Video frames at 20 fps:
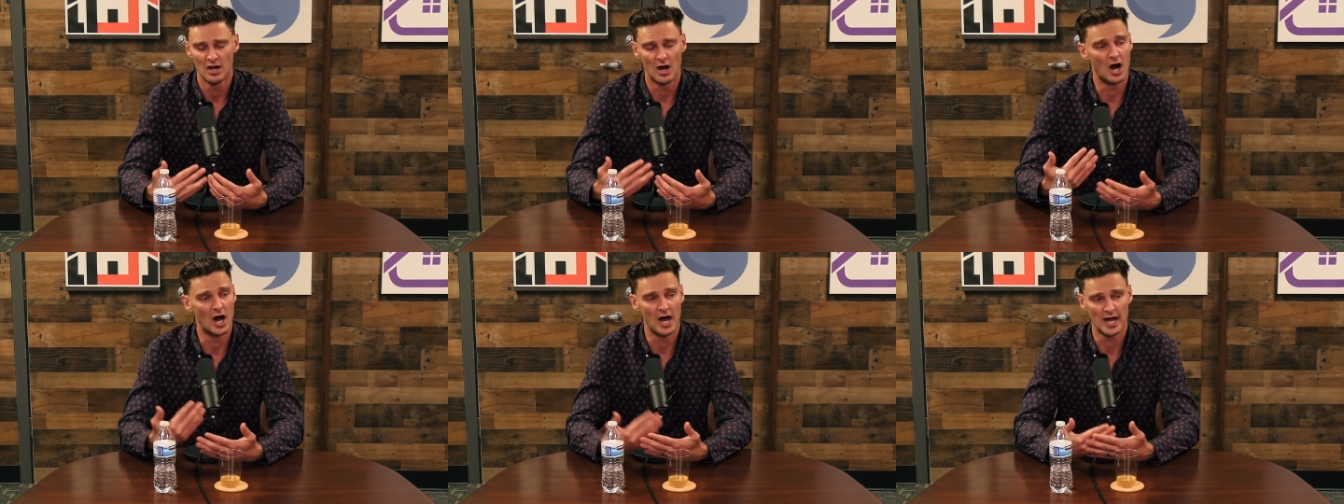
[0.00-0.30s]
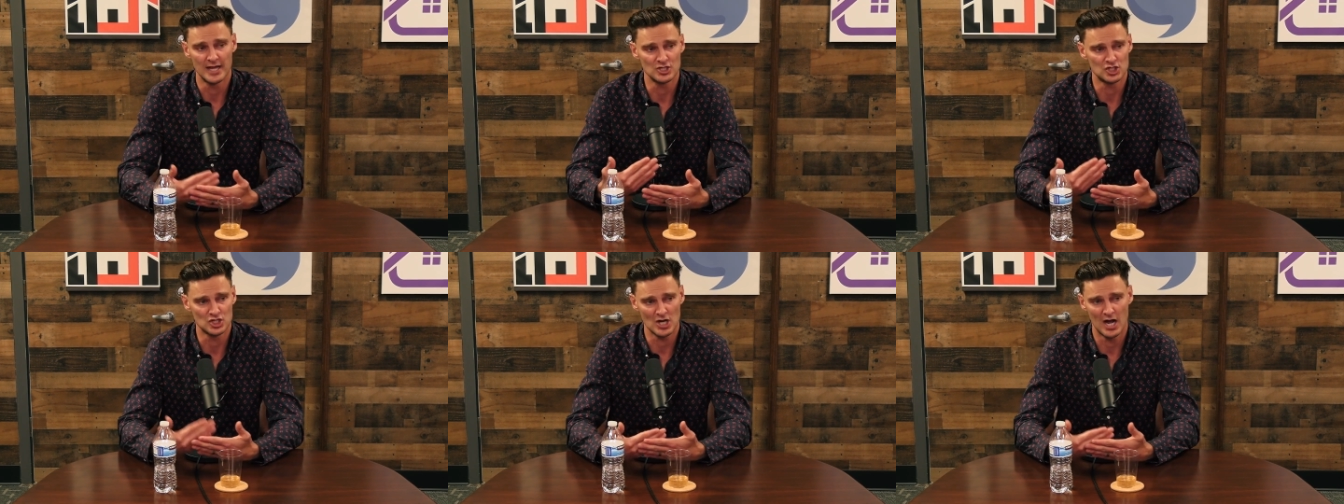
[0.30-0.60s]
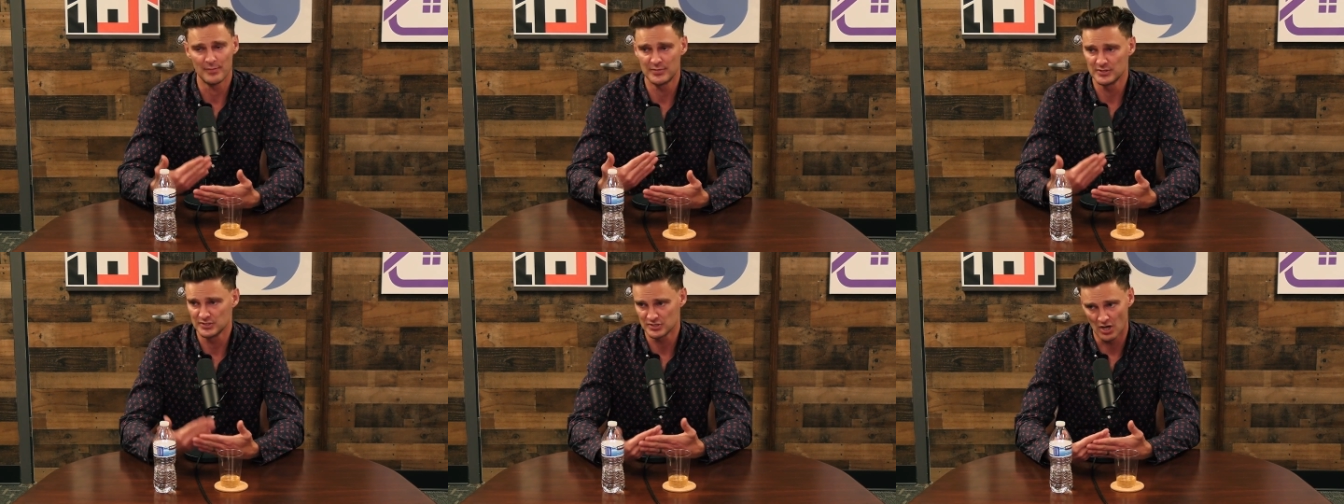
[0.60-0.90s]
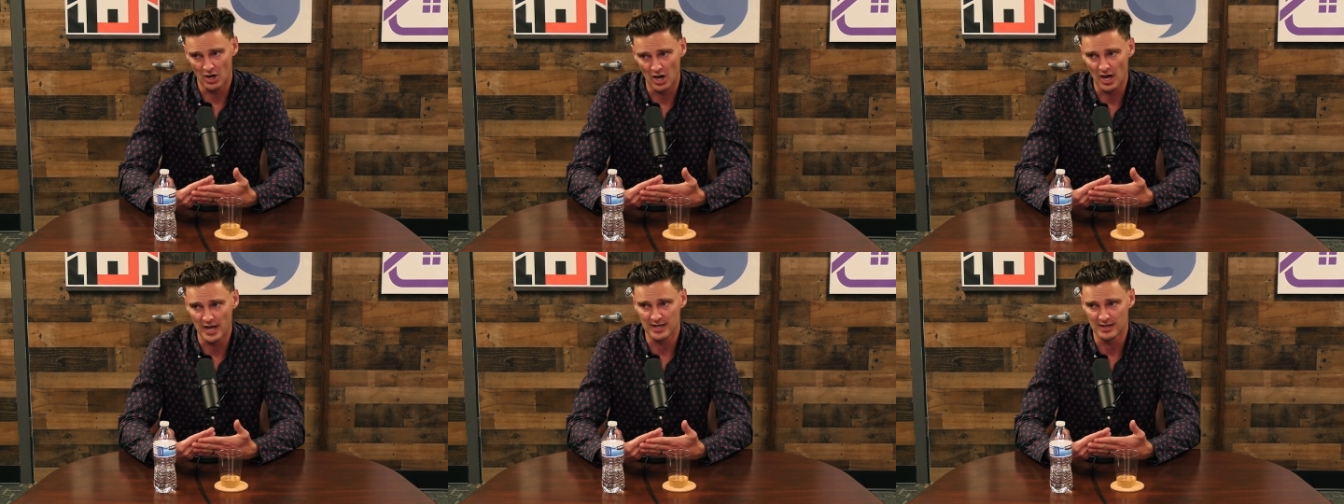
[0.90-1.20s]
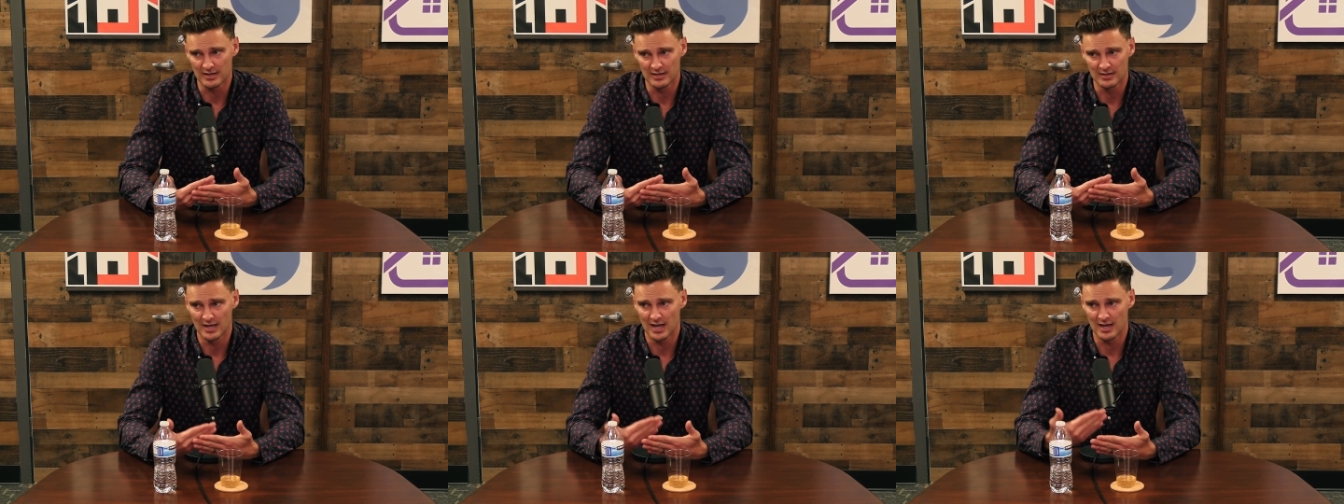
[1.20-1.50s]
iron sharpens
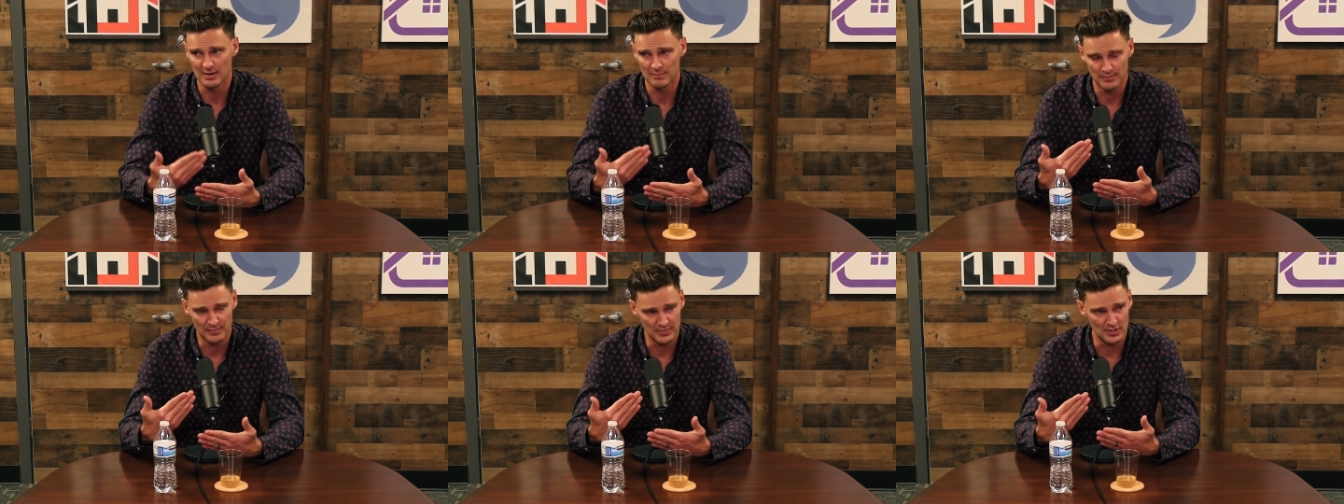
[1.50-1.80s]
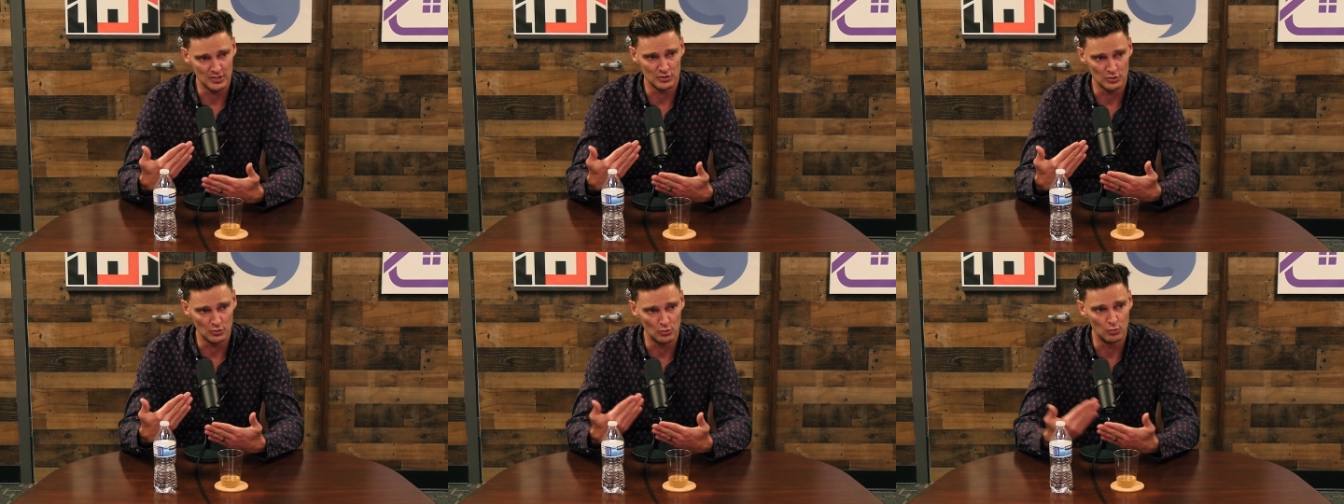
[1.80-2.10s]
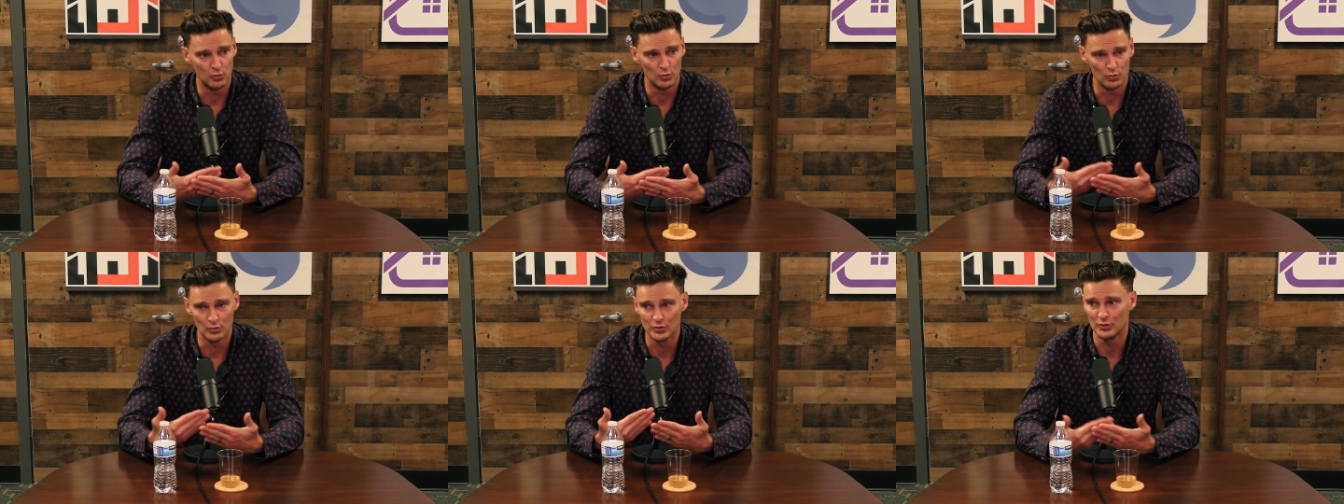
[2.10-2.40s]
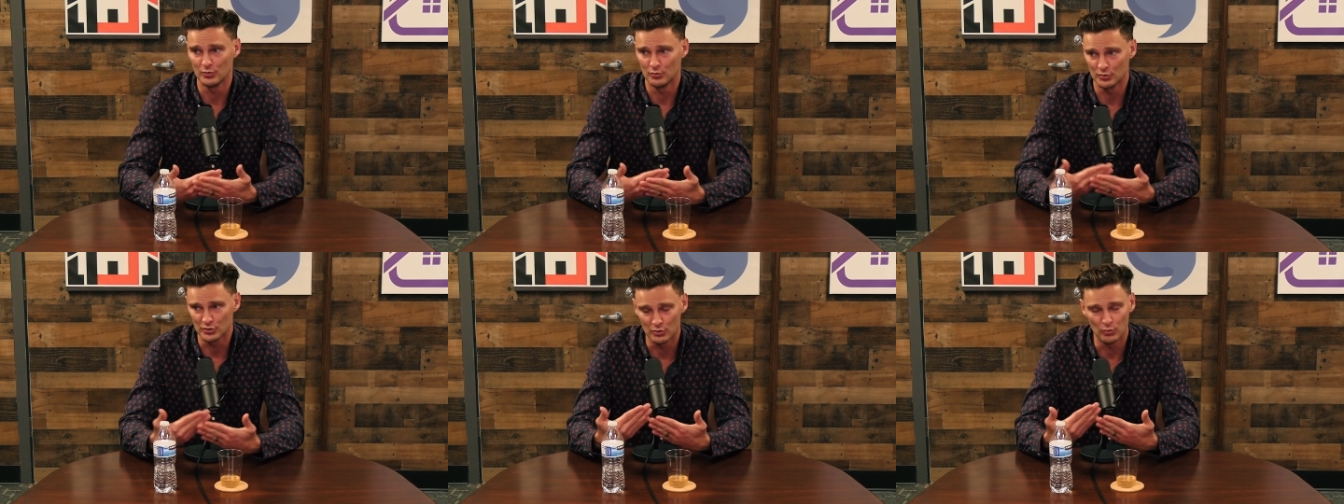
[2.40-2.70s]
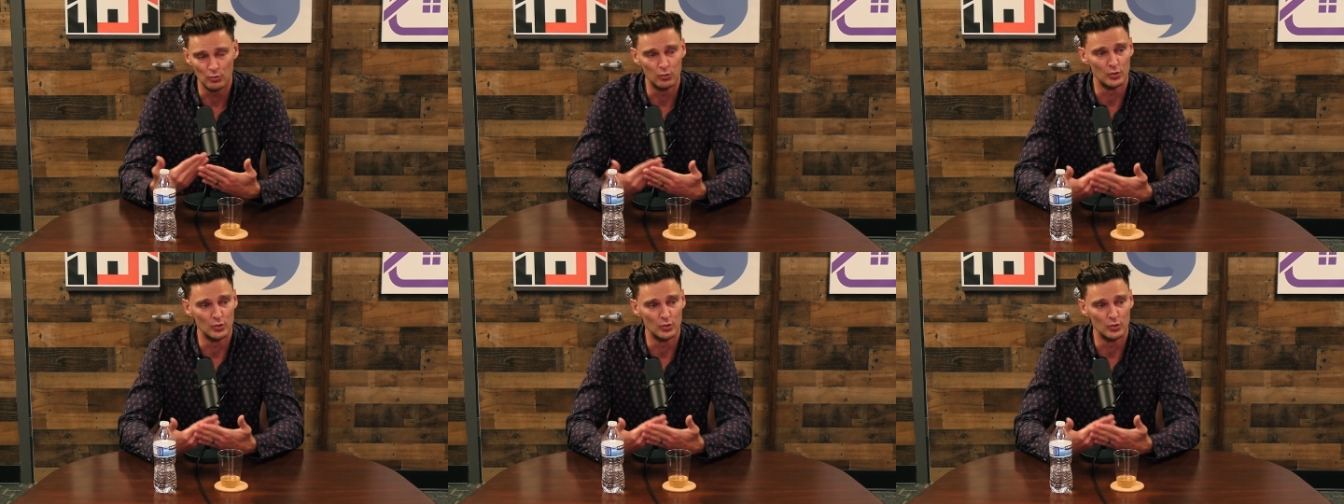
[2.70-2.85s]
iron, and you you you